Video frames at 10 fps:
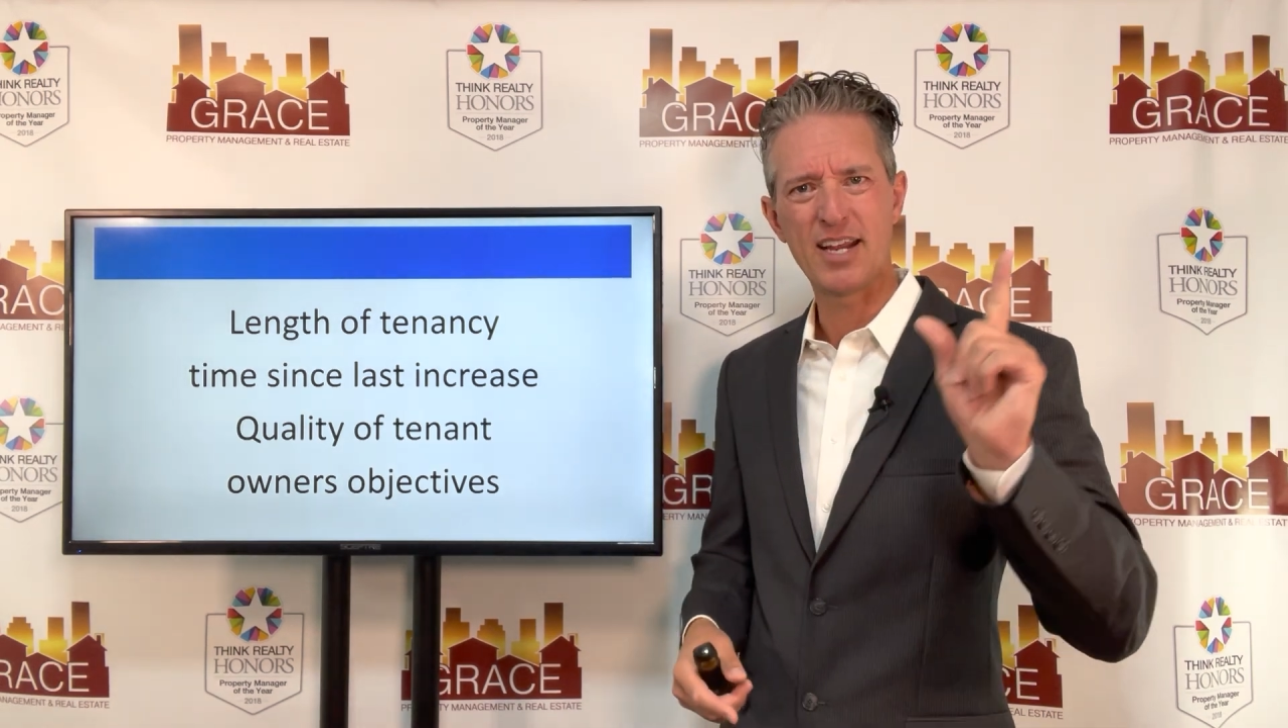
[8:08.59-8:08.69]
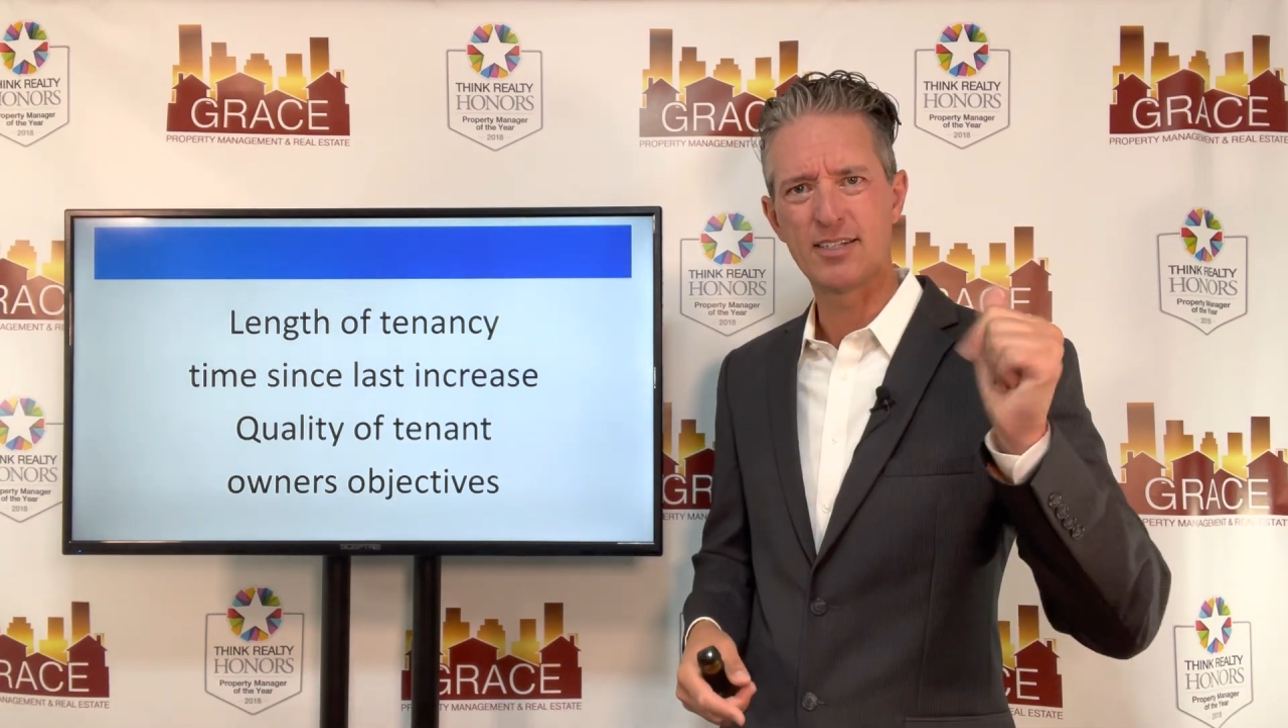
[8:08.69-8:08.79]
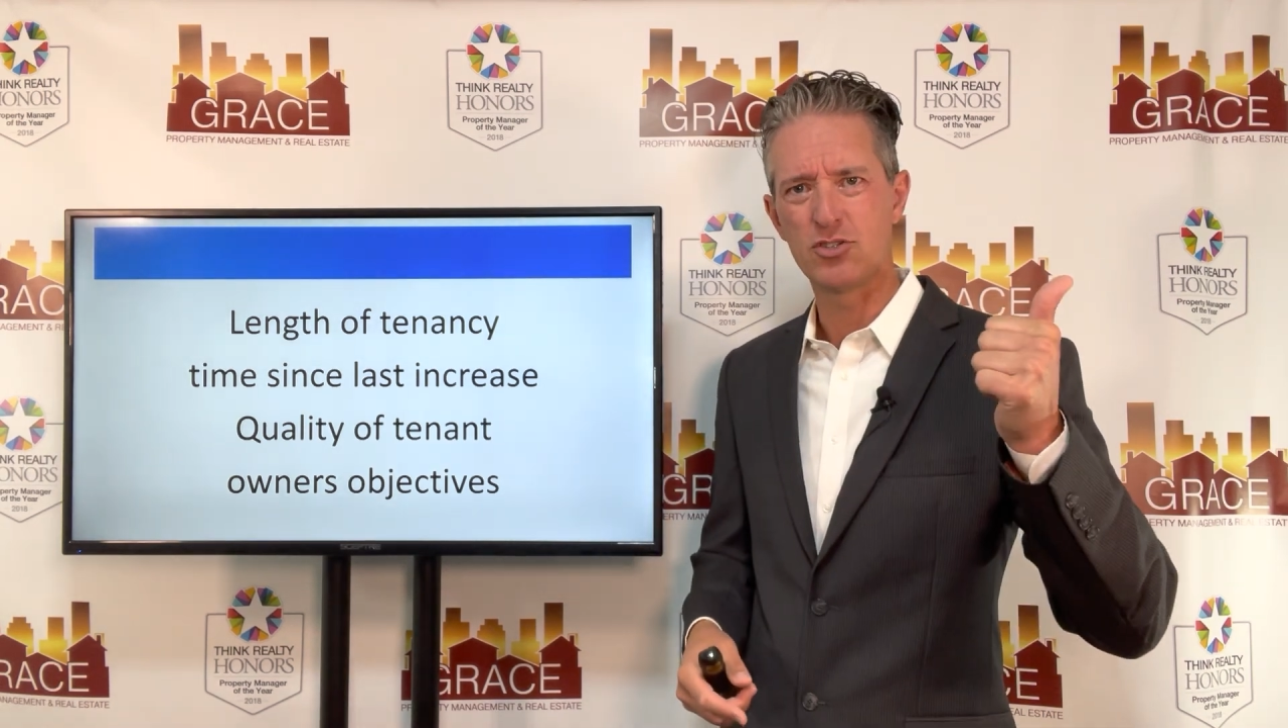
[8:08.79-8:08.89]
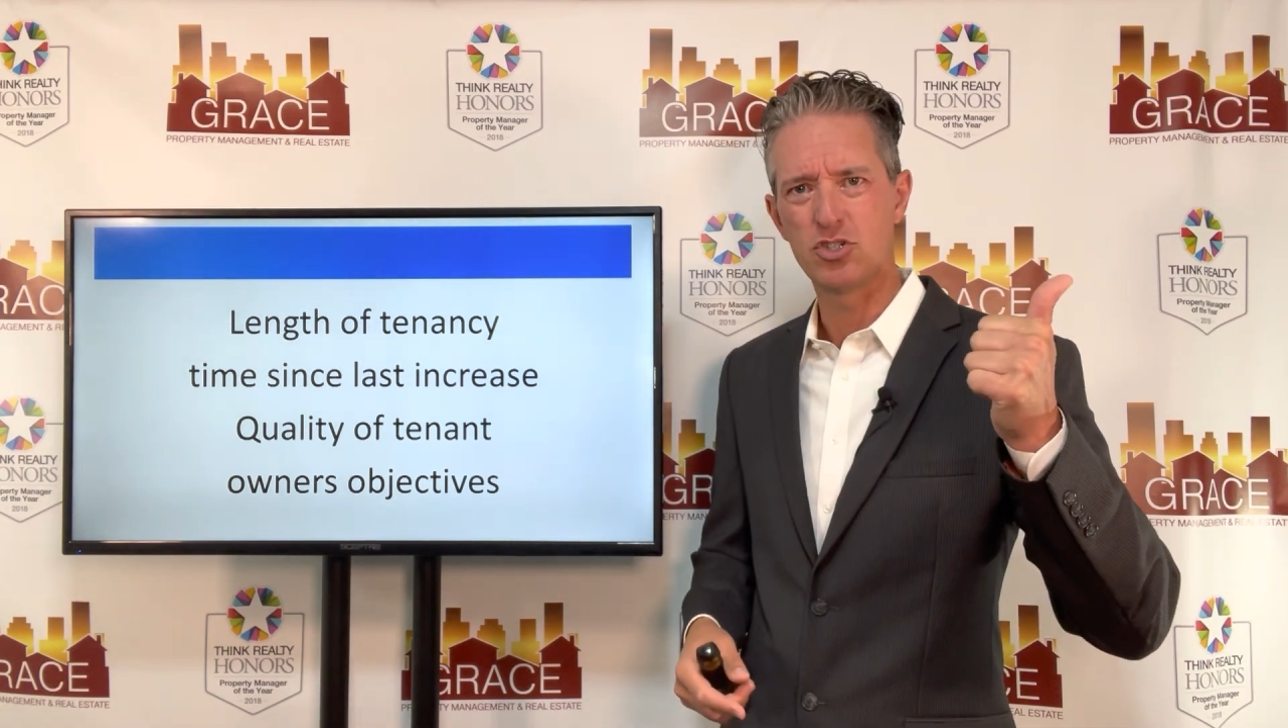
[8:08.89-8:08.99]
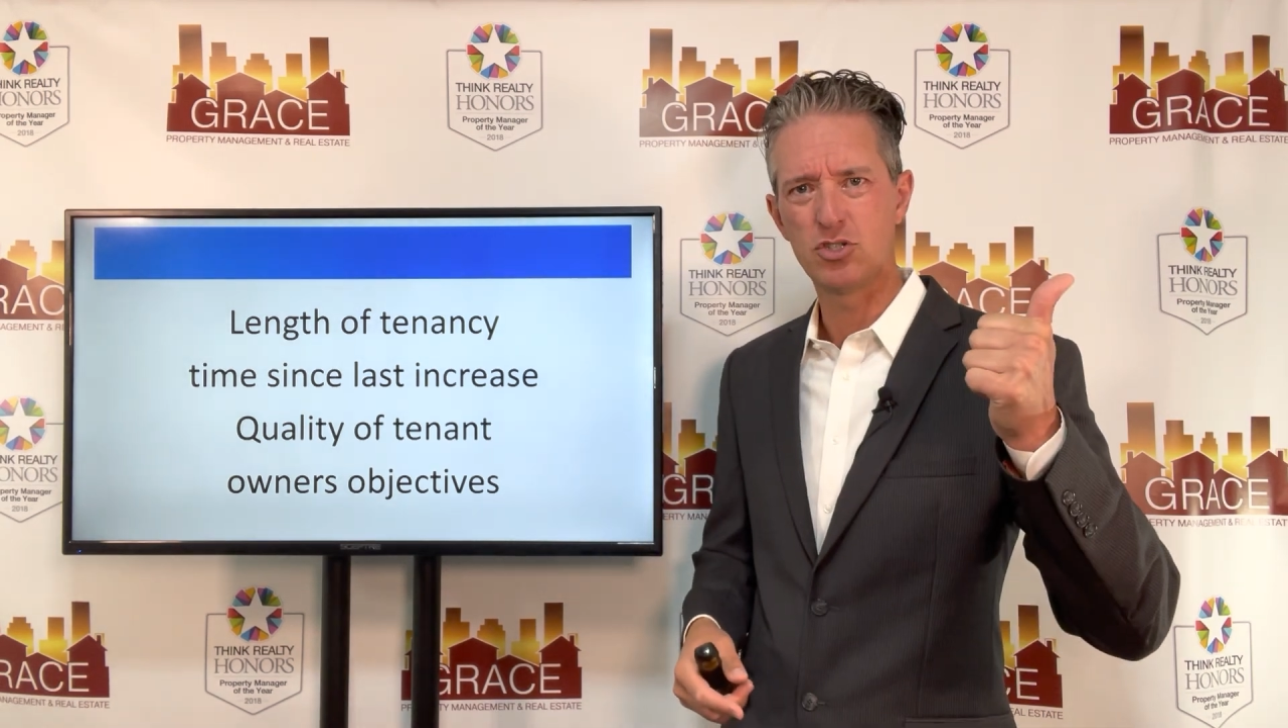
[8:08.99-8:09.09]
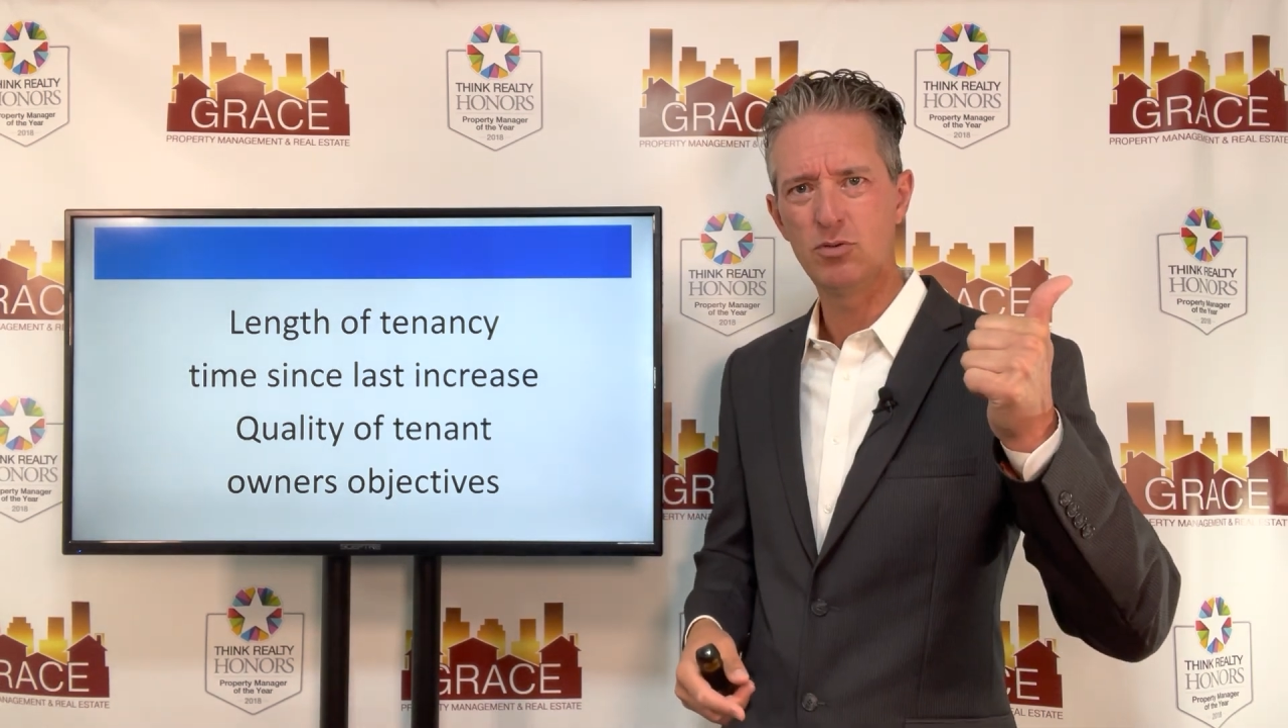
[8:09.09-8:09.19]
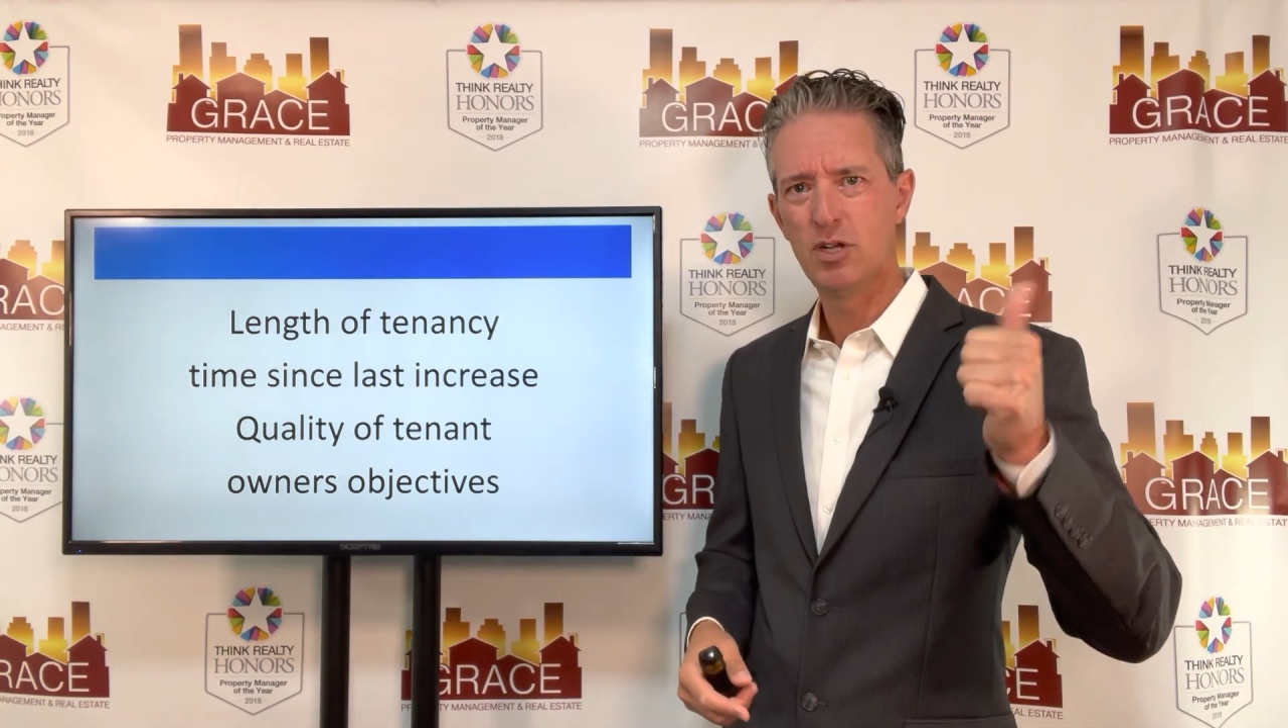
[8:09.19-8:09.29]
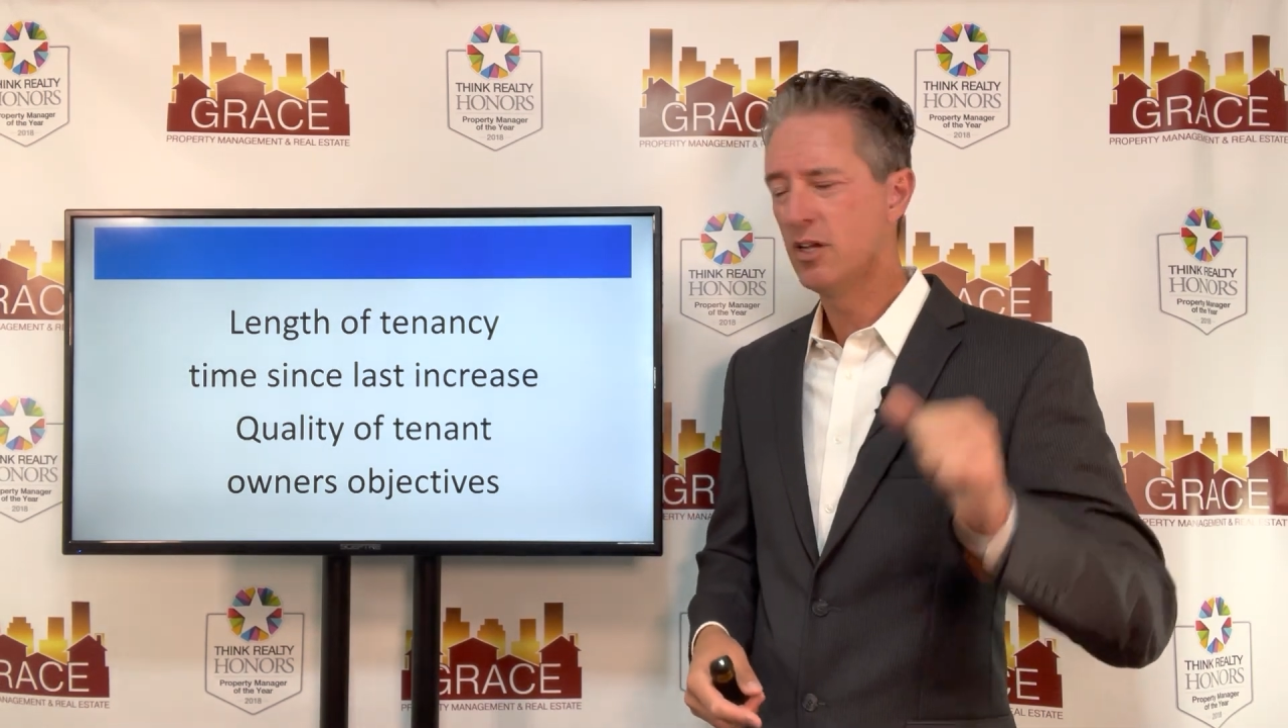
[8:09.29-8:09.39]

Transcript: attention to,